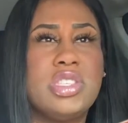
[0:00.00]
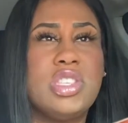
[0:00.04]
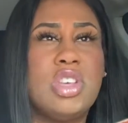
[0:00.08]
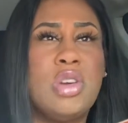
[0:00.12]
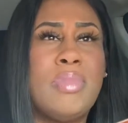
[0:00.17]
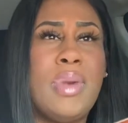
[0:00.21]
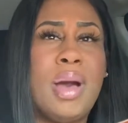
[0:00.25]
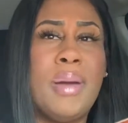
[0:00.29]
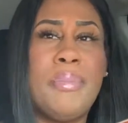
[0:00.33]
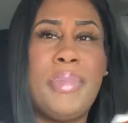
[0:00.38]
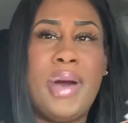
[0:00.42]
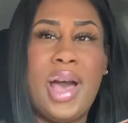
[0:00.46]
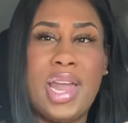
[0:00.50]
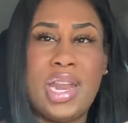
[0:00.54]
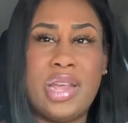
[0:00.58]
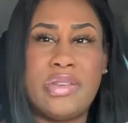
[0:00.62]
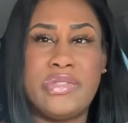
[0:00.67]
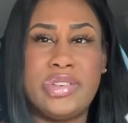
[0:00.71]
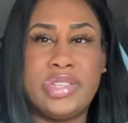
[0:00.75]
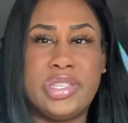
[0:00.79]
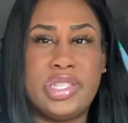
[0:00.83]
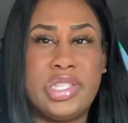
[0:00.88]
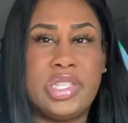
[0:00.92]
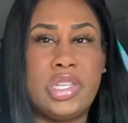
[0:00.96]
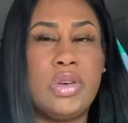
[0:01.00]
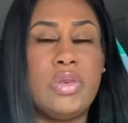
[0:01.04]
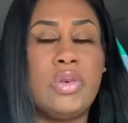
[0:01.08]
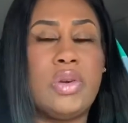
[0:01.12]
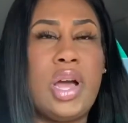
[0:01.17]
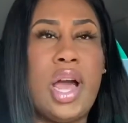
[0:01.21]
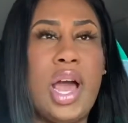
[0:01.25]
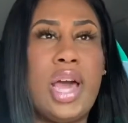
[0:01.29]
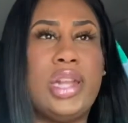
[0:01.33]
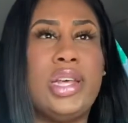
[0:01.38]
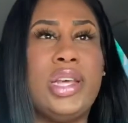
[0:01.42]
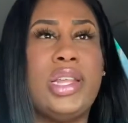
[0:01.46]
so my body was still
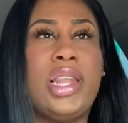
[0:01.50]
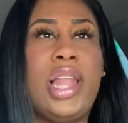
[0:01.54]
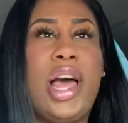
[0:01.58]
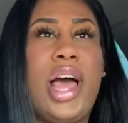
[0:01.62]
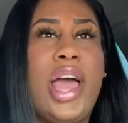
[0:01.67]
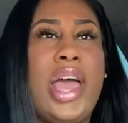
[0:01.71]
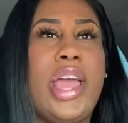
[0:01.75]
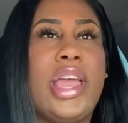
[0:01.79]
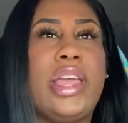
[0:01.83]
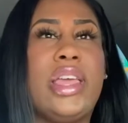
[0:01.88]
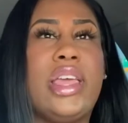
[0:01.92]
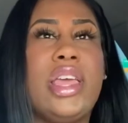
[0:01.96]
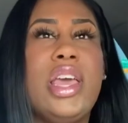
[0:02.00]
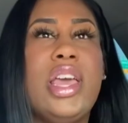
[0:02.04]
kind of like,